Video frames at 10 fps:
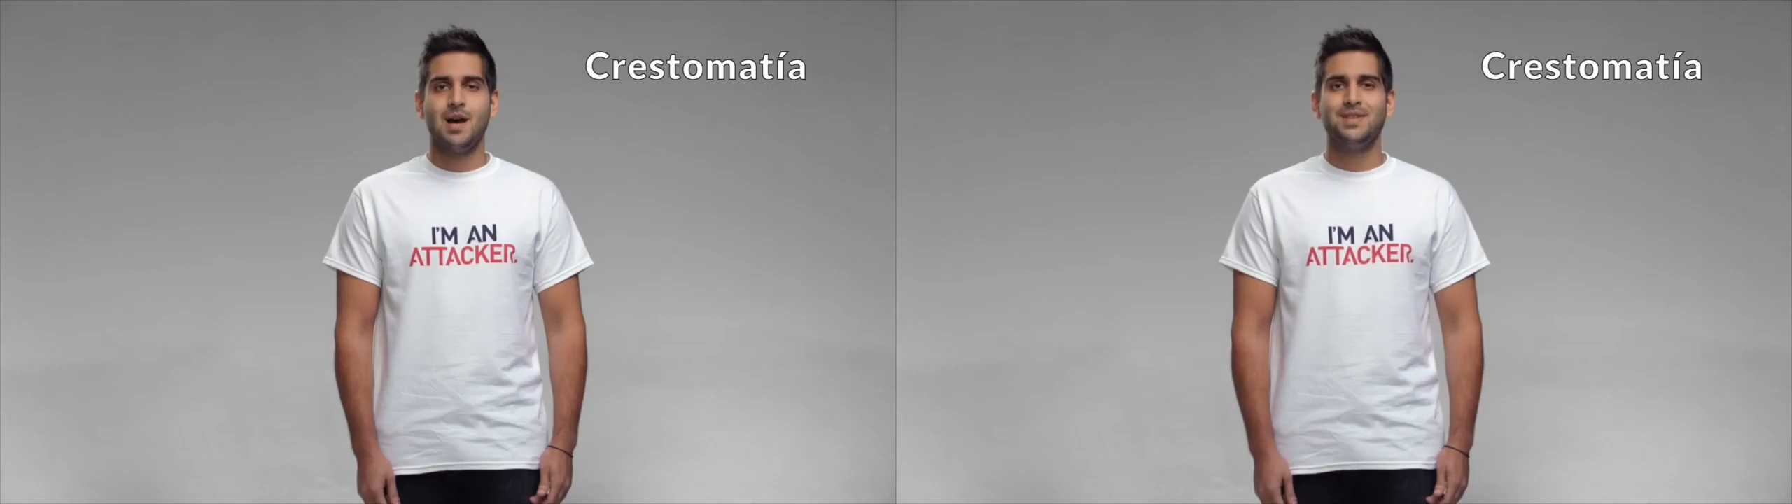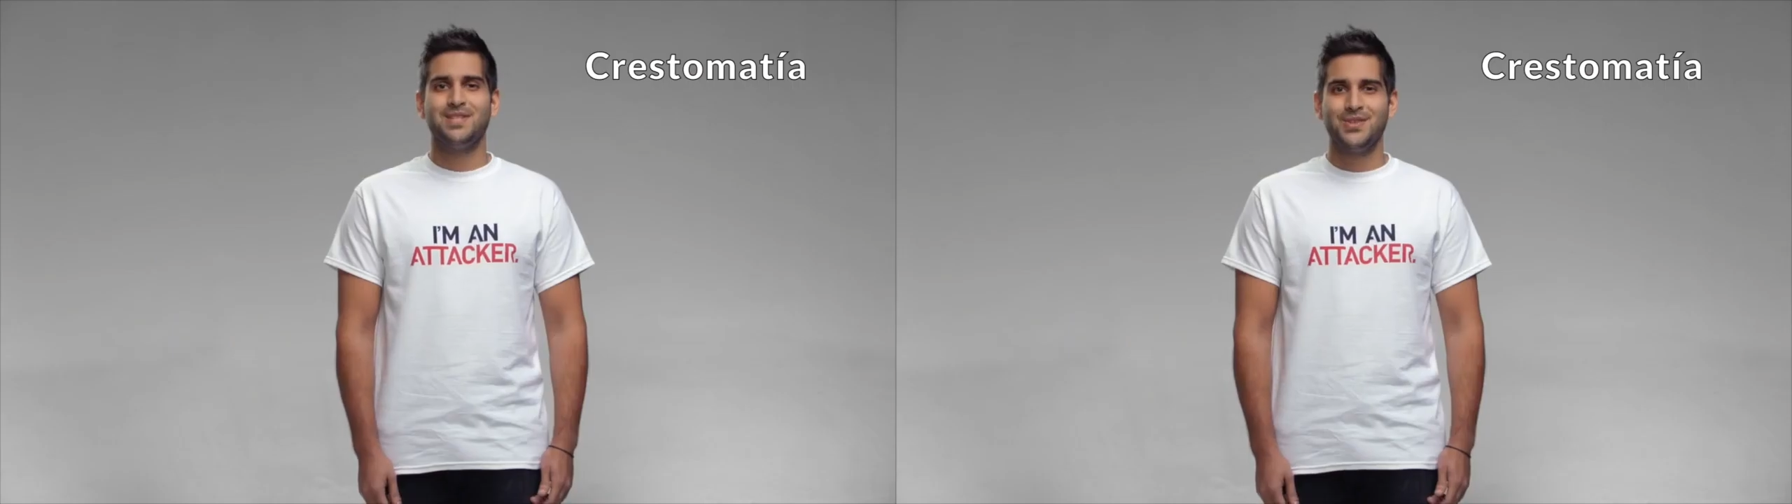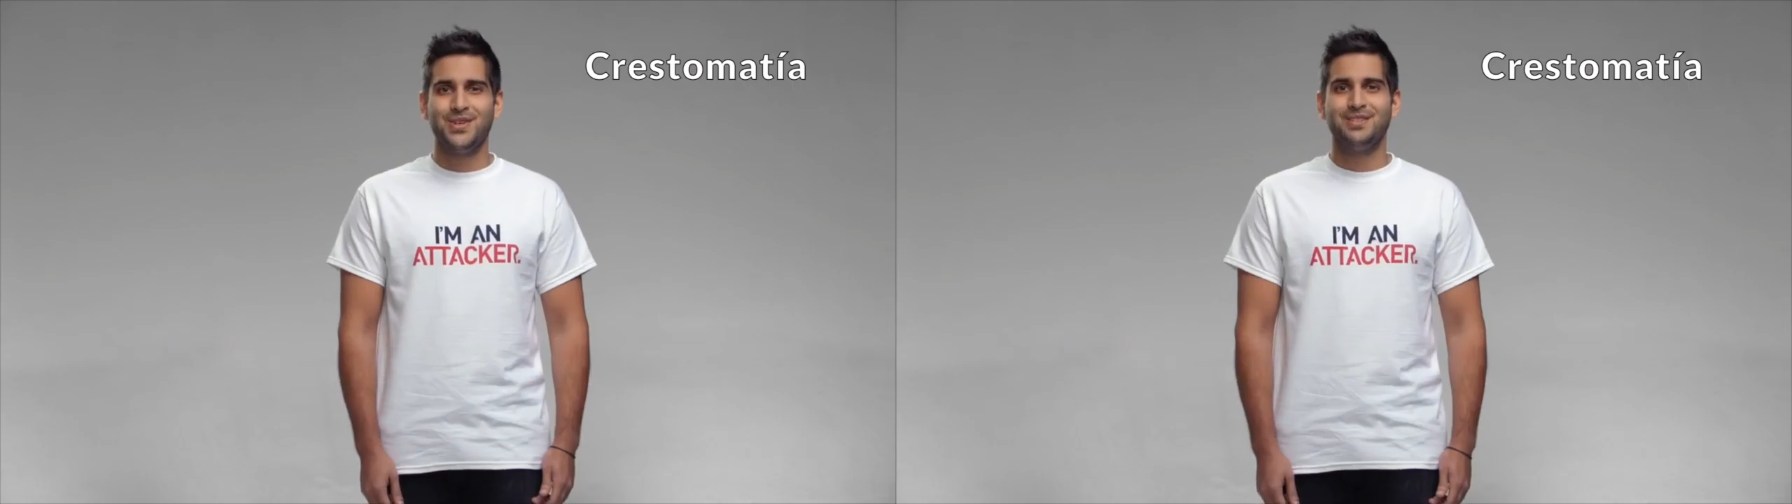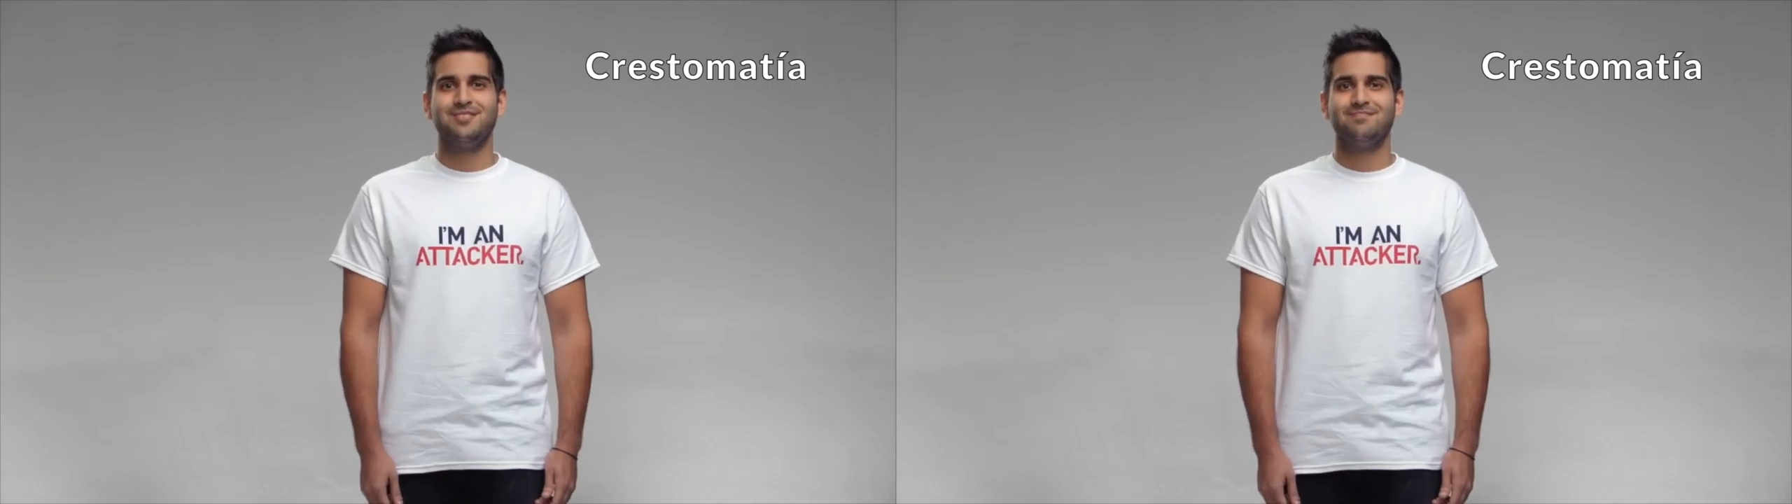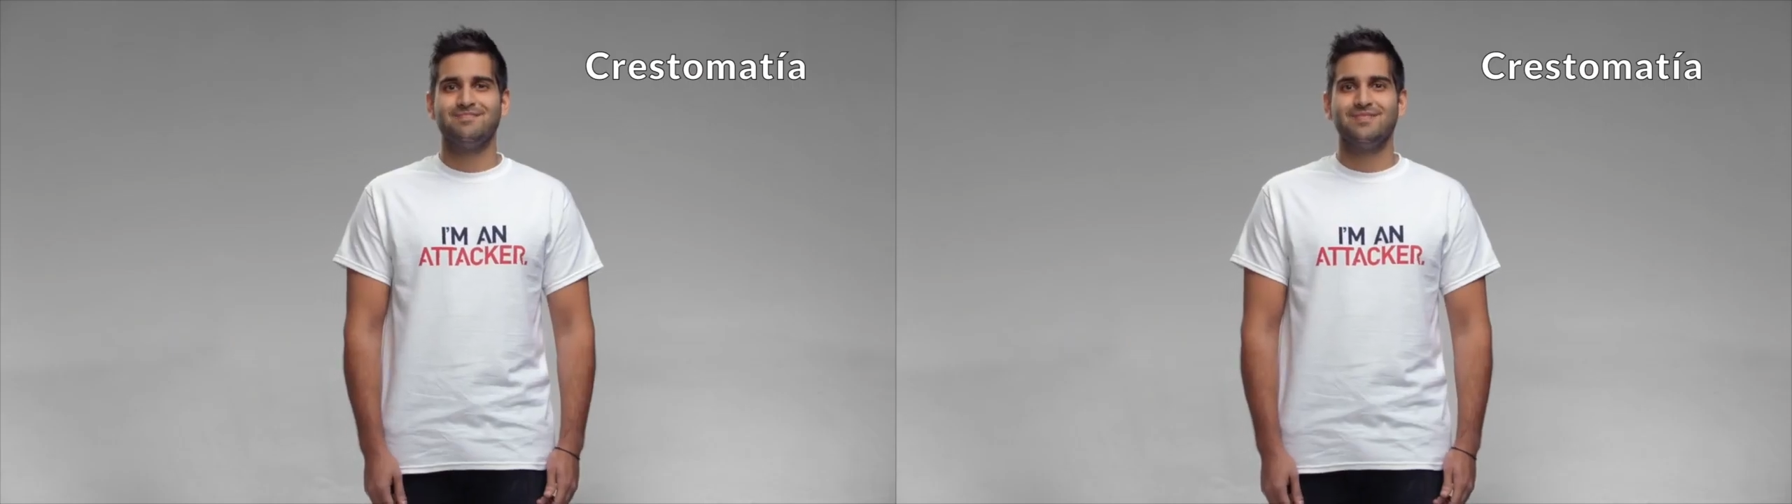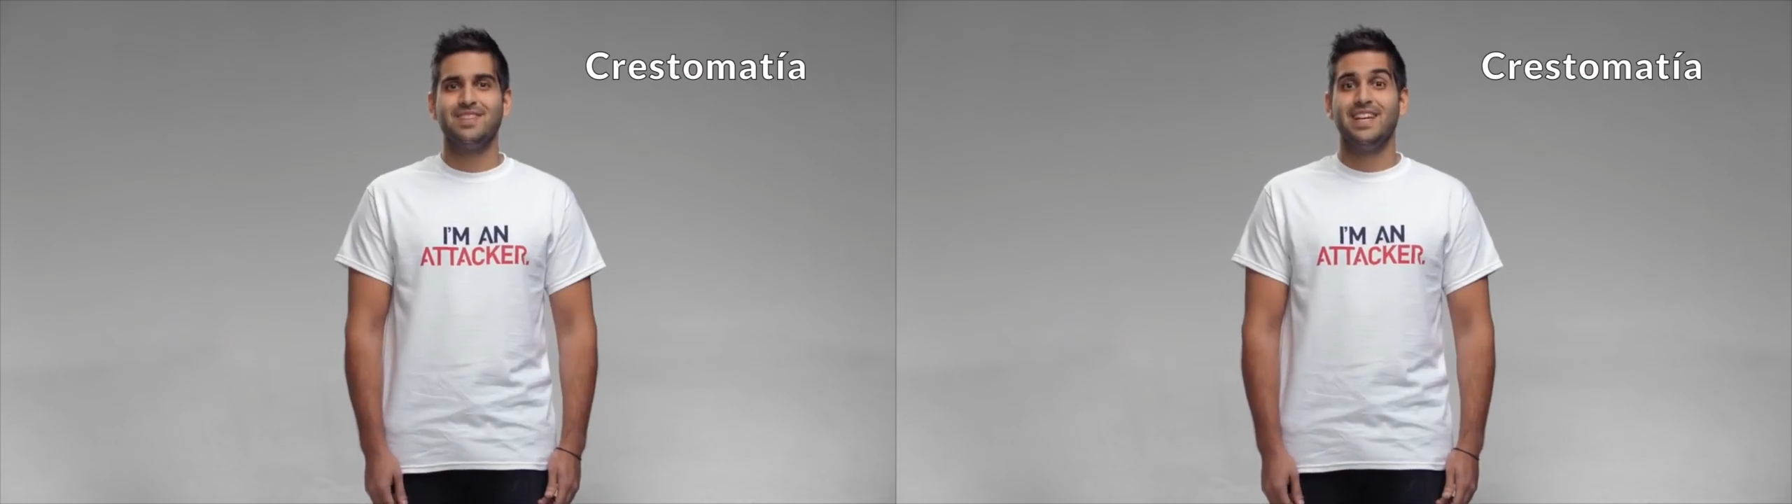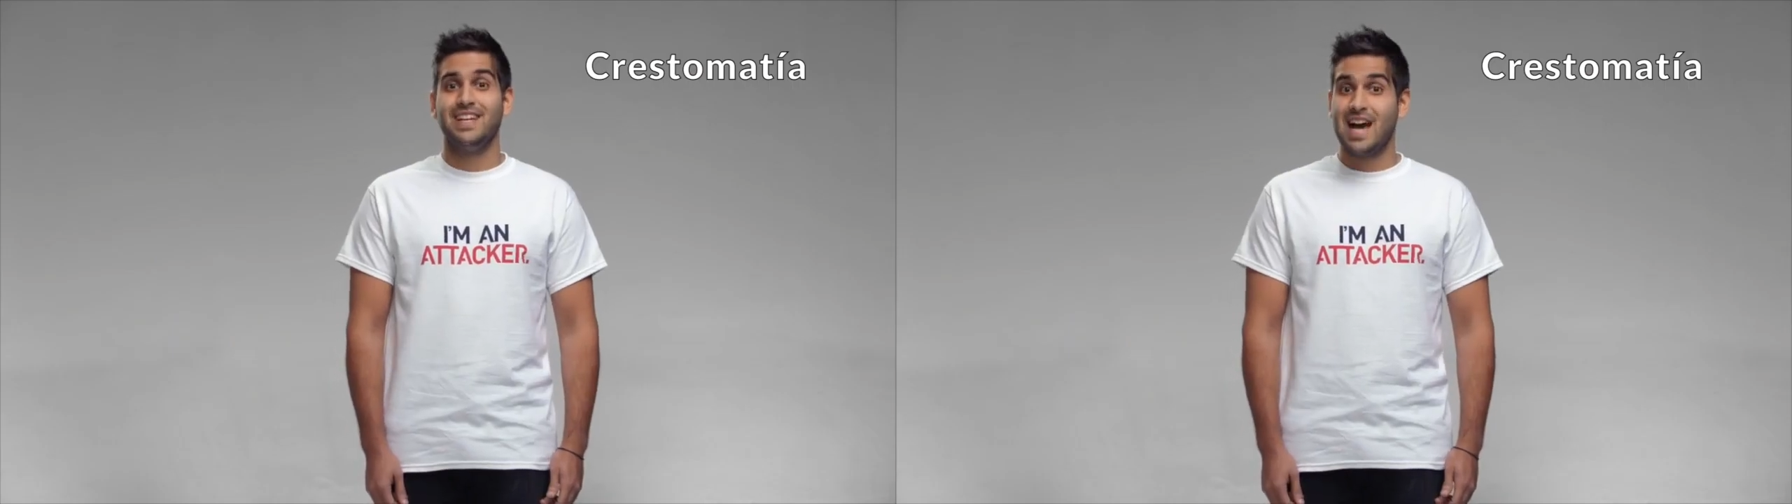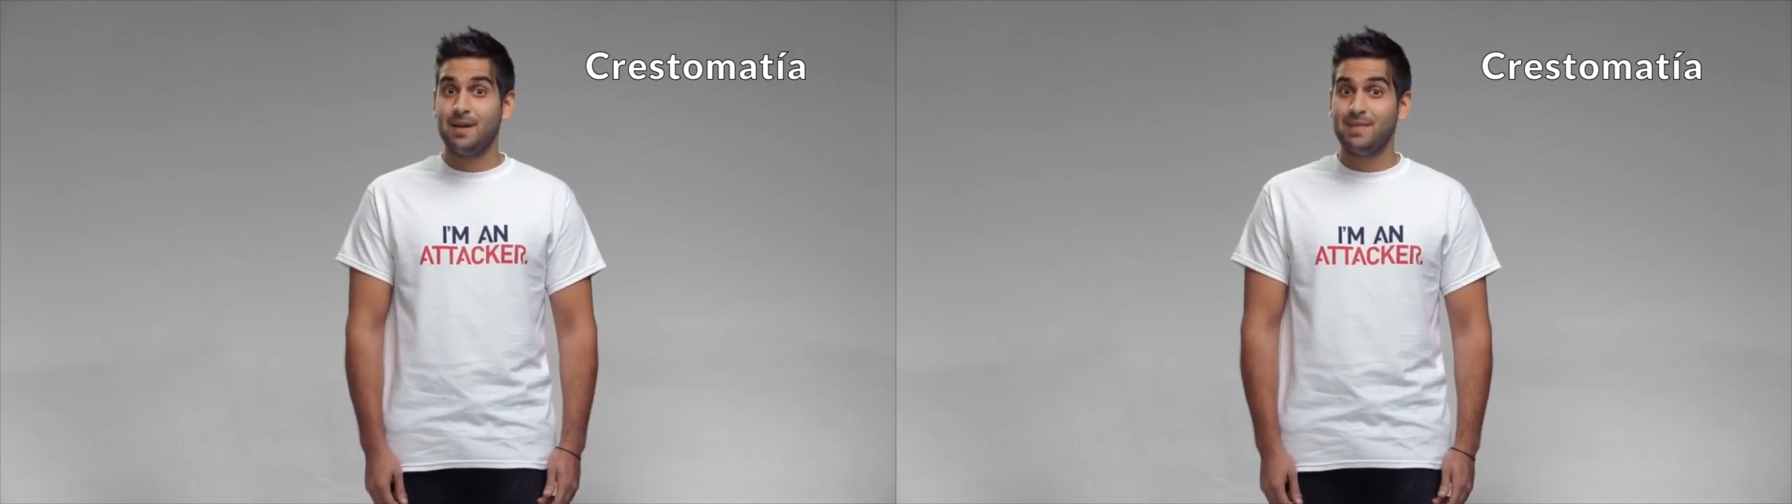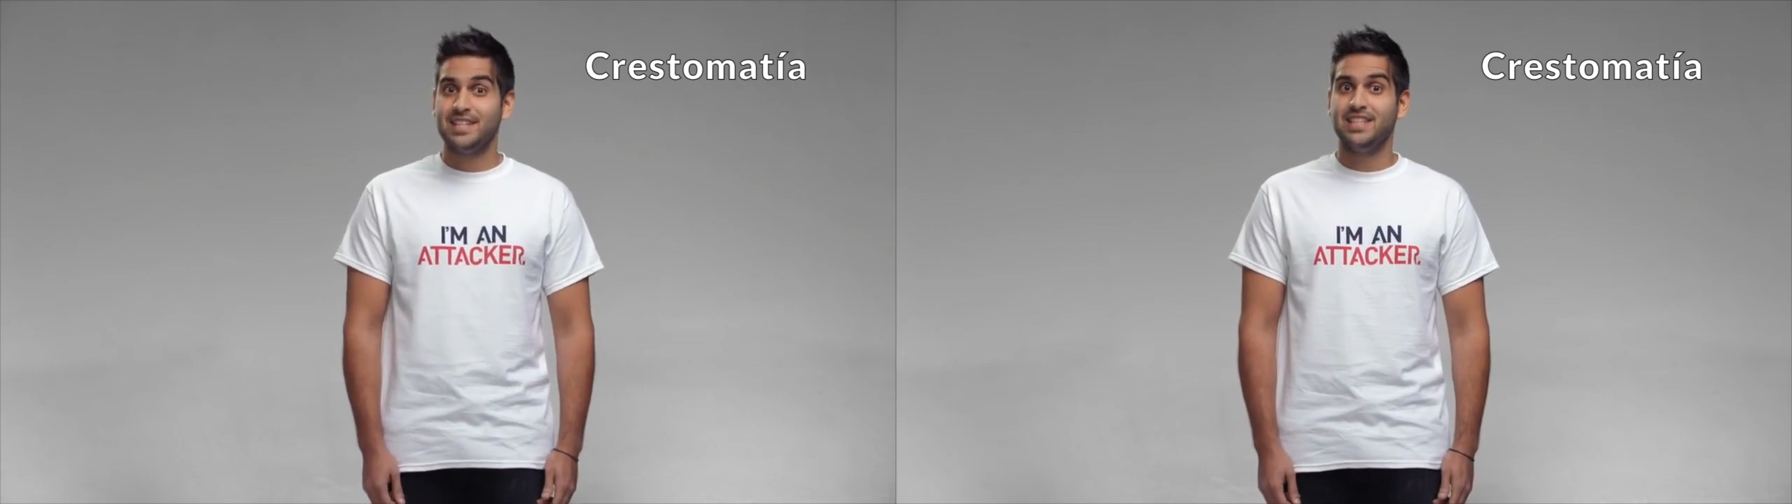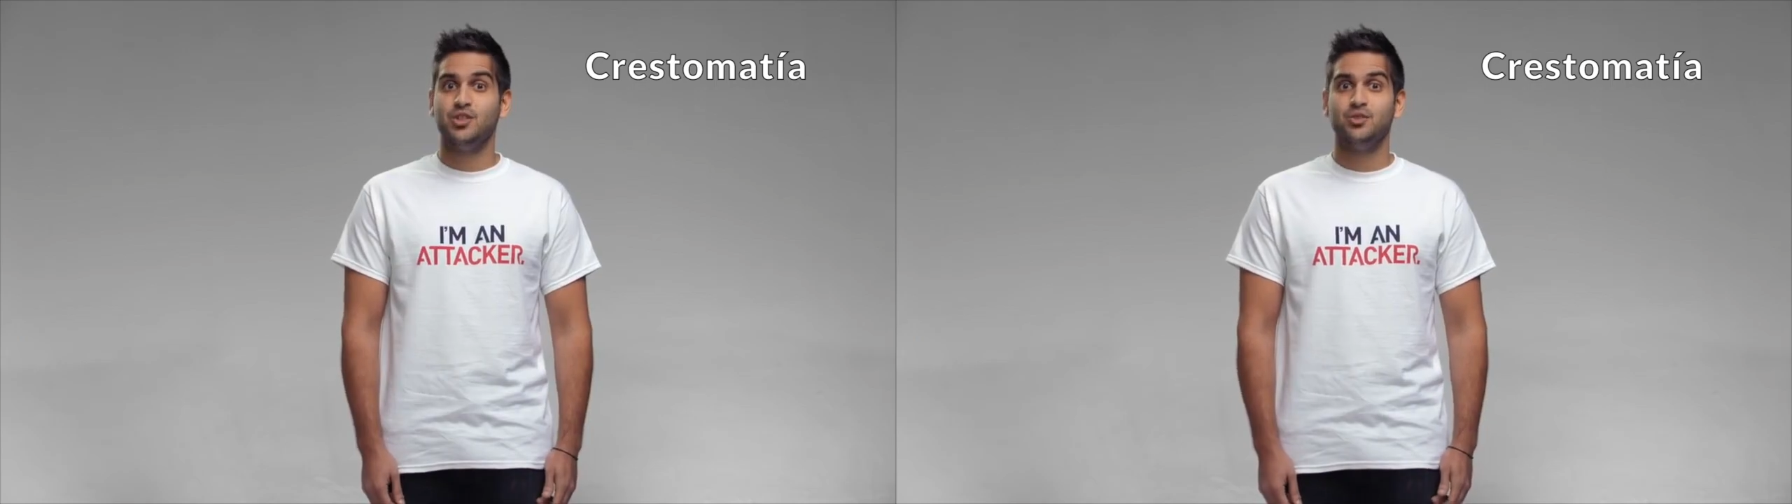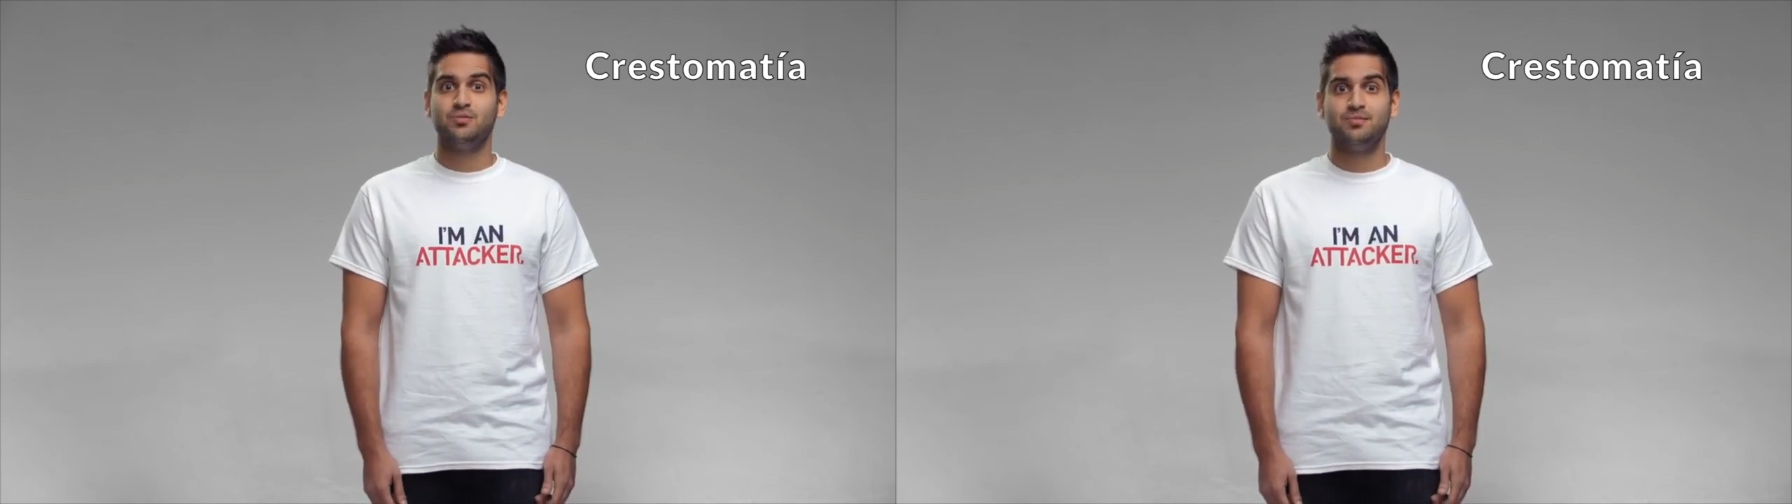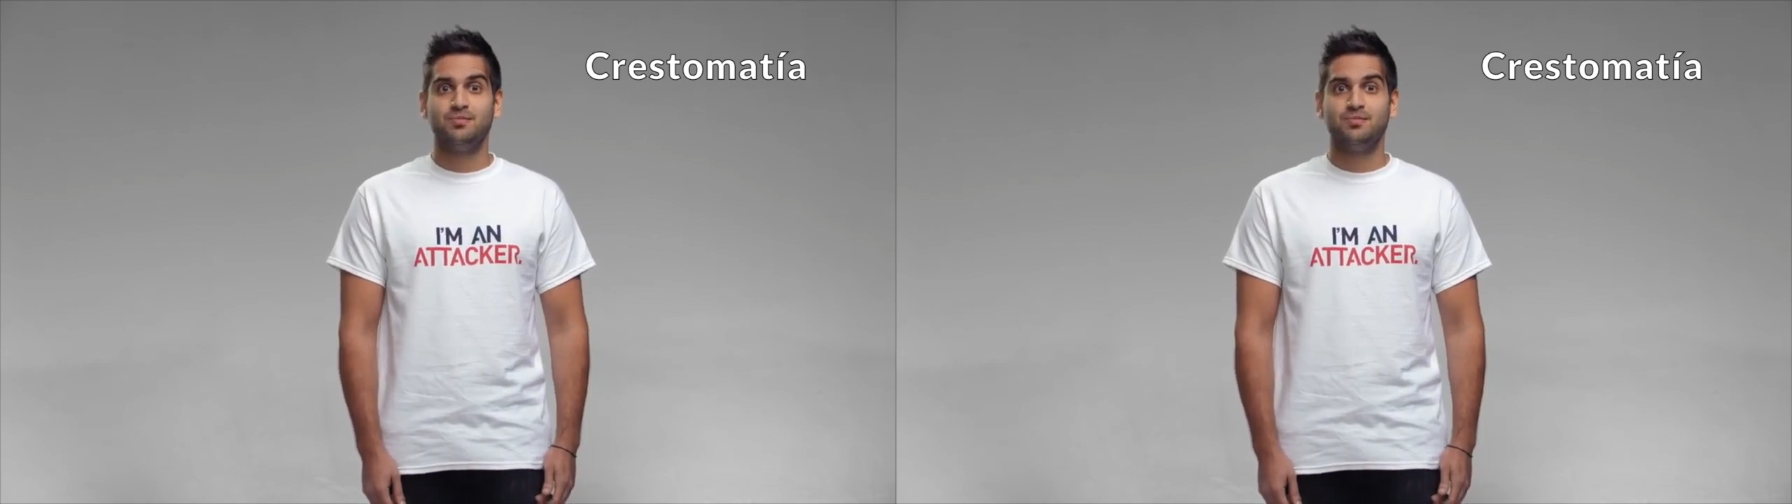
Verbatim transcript: I'm a student, and I'm Latino.